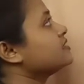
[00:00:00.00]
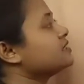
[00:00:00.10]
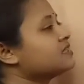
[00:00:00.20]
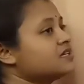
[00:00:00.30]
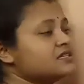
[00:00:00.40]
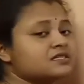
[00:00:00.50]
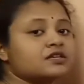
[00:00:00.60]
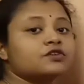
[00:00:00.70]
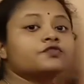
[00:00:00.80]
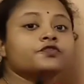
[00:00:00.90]
it
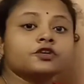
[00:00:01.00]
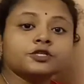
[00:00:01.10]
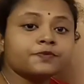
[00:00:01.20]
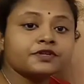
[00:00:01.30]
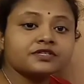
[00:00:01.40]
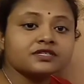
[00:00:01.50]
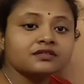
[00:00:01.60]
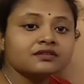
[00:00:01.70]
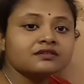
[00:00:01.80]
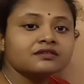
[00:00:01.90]
is first
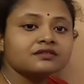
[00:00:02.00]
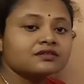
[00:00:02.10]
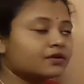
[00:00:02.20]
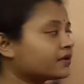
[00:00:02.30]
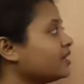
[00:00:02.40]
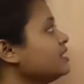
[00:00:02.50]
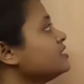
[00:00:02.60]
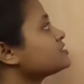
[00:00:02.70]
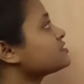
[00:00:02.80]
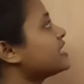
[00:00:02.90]
person. Okay,
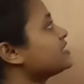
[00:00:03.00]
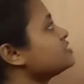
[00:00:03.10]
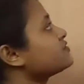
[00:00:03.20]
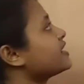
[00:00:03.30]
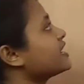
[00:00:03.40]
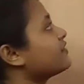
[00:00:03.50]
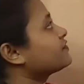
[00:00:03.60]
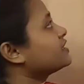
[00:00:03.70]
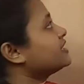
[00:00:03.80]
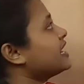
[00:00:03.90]
so that is why
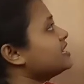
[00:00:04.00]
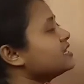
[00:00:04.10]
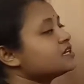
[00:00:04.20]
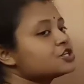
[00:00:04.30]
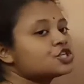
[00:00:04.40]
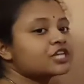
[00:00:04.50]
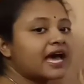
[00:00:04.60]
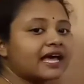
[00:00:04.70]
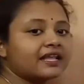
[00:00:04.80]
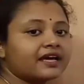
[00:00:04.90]
after that
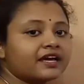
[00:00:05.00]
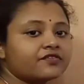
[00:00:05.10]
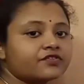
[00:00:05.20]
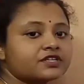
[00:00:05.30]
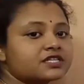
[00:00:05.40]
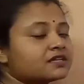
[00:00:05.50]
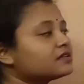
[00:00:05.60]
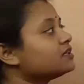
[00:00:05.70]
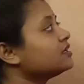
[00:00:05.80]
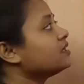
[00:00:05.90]
shall I have
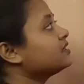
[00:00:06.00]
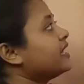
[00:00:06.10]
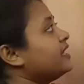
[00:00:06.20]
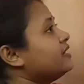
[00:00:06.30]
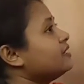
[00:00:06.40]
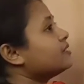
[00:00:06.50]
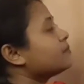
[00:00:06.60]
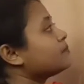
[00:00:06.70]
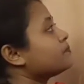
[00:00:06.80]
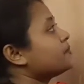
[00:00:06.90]
written. Then
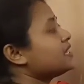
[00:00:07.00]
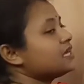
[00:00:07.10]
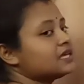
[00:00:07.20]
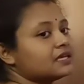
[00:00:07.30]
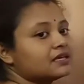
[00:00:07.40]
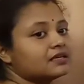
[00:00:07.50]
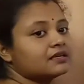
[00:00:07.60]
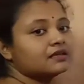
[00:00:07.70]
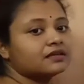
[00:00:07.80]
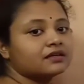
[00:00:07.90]
be.
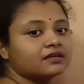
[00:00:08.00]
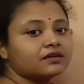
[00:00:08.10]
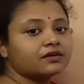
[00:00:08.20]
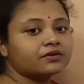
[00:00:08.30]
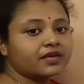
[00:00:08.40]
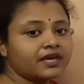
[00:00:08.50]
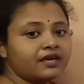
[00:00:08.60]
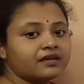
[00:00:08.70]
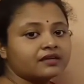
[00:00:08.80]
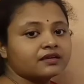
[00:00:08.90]
Okay,
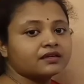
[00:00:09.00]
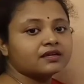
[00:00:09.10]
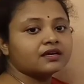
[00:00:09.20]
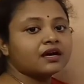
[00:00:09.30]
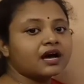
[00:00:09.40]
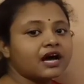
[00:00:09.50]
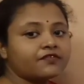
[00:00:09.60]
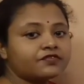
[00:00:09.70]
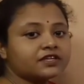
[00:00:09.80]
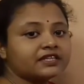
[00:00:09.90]

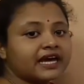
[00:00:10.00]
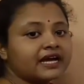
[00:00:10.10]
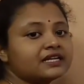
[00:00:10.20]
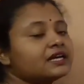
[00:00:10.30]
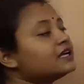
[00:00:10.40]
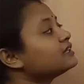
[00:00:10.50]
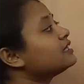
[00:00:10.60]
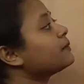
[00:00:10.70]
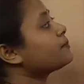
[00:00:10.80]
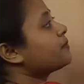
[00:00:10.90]
after that
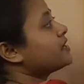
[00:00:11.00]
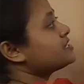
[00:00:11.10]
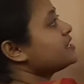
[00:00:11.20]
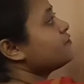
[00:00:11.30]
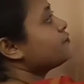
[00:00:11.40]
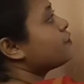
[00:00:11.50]
the present